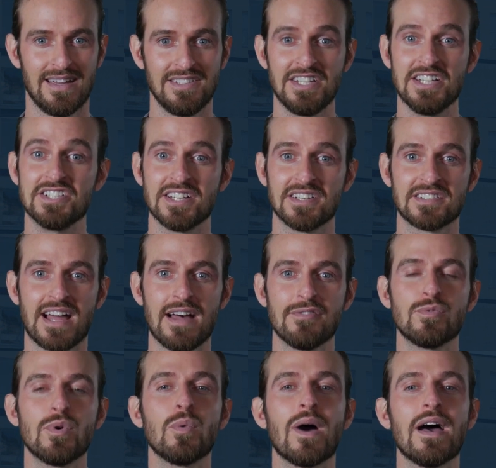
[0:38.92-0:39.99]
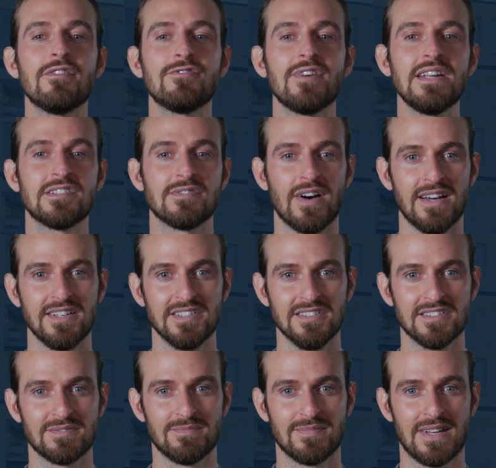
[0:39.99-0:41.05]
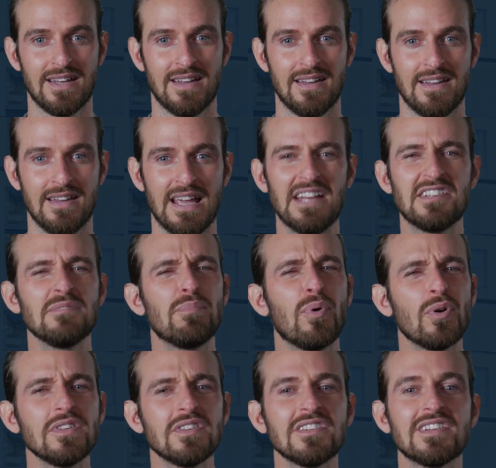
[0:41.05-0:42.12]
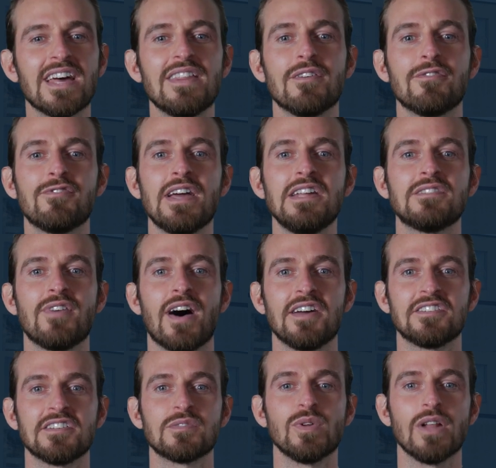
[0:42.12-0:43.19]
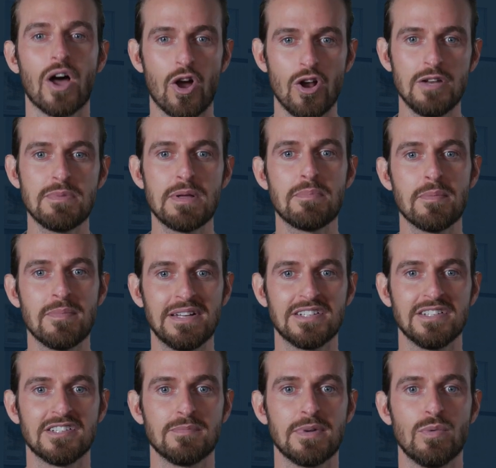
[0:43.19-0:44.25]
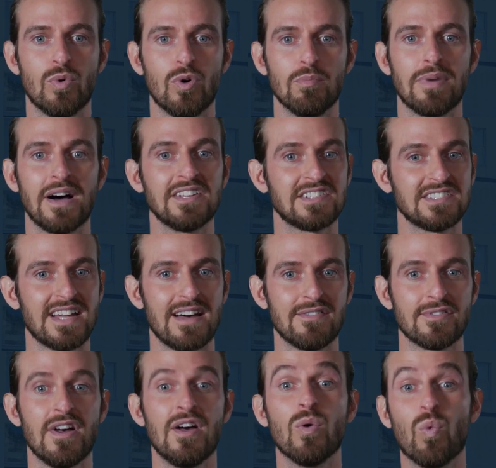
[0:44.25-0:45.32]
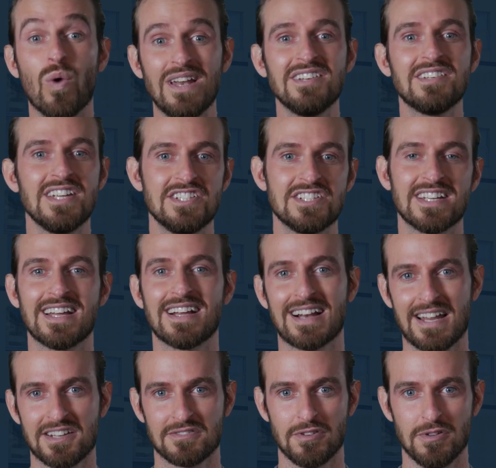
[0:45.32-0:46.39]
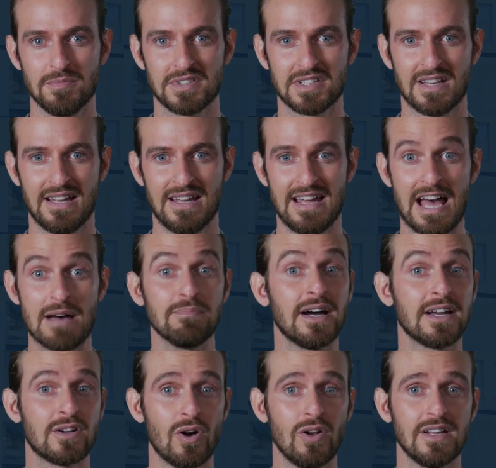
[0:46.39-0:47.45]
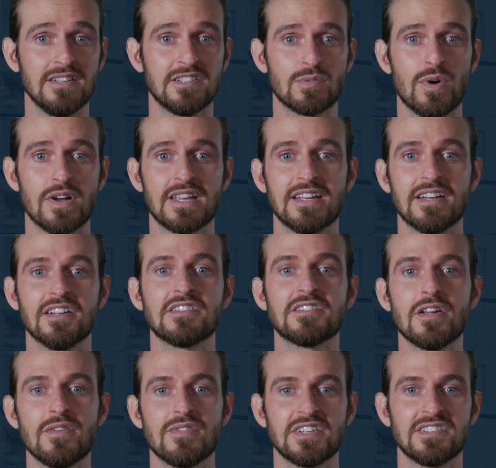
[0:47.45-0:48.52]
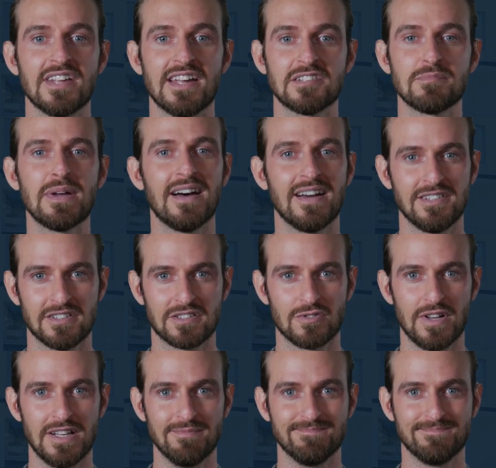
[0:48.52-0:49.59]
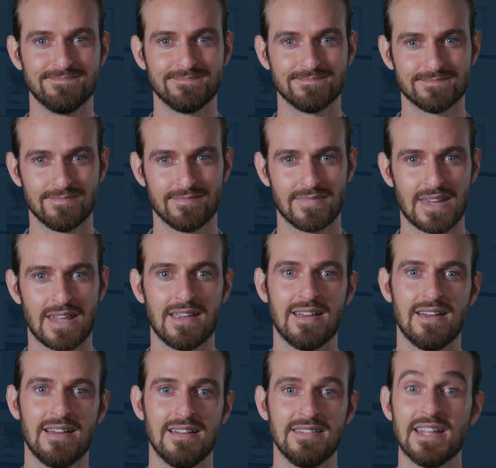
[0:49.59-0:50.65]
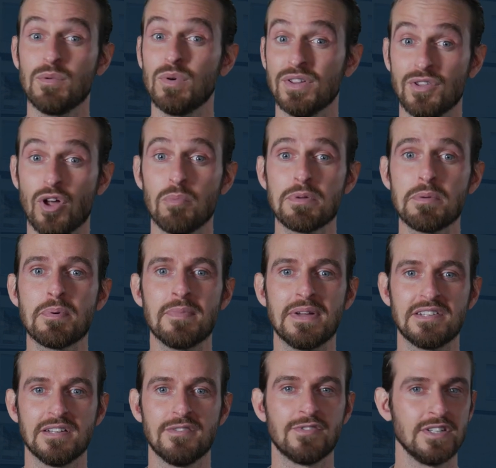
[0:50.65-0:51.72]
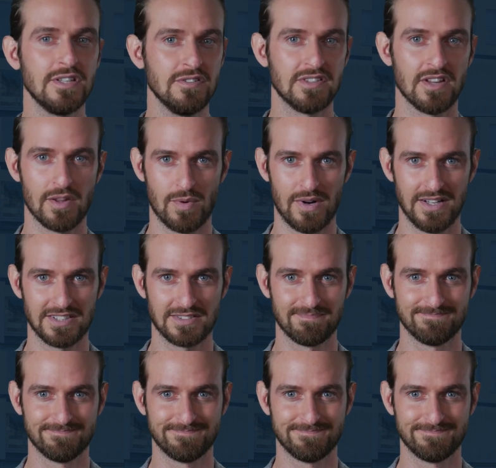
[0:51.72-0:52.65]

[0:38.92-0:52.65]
Teaching staff will wear face visors. It's important to say that face visors will only be permitted to be worn by staff when teaching in classrooms and by colleagues working at a service desk behind a screen. They will not be permitted for use otherwise.